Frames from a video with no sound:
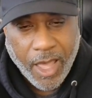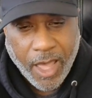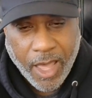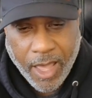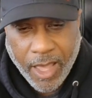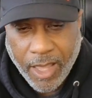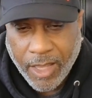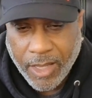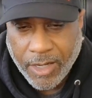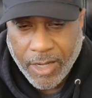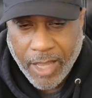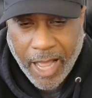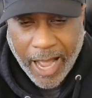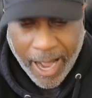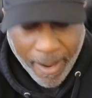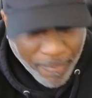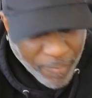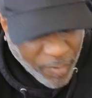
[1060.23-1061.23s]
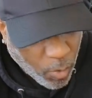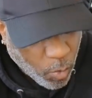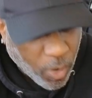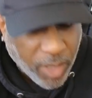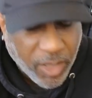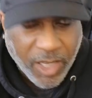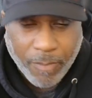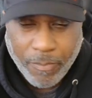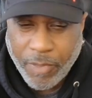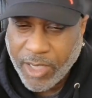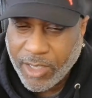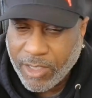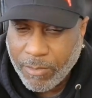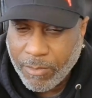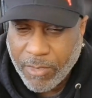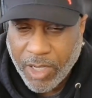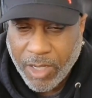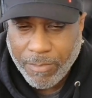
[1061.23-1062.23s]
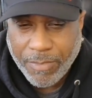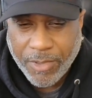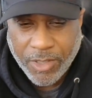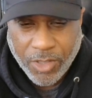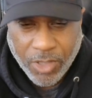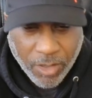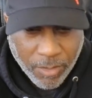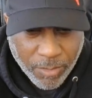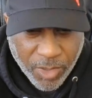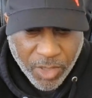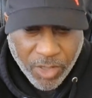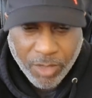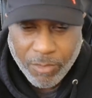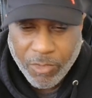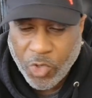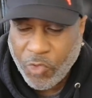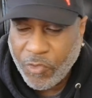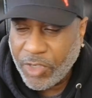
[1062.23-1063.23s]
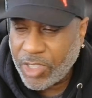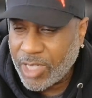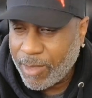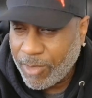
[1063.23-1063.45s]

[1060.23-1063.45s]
and I'm the one that picked them up and took them to the movies.